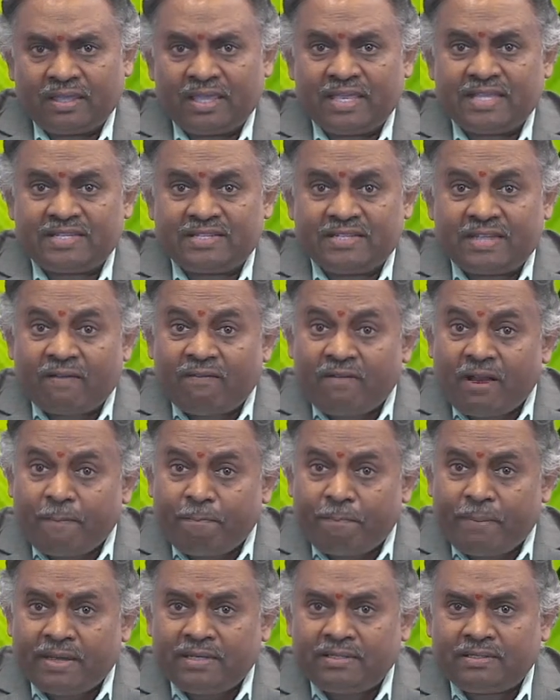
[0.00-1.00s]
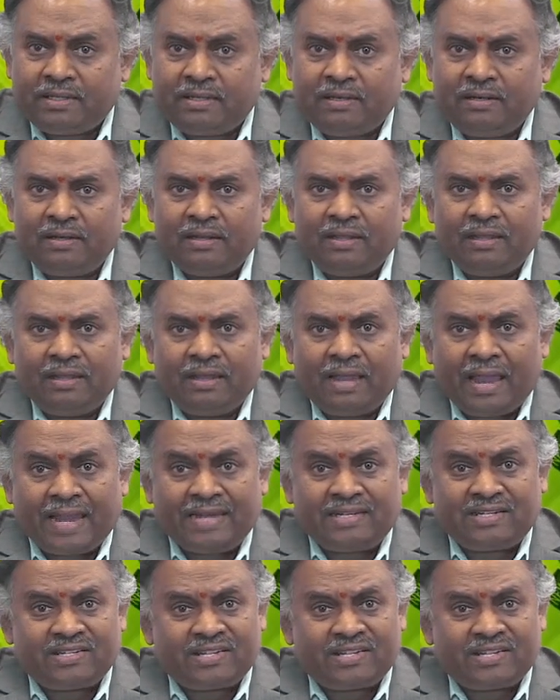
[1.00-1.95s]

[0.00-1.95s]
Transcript: is developmental and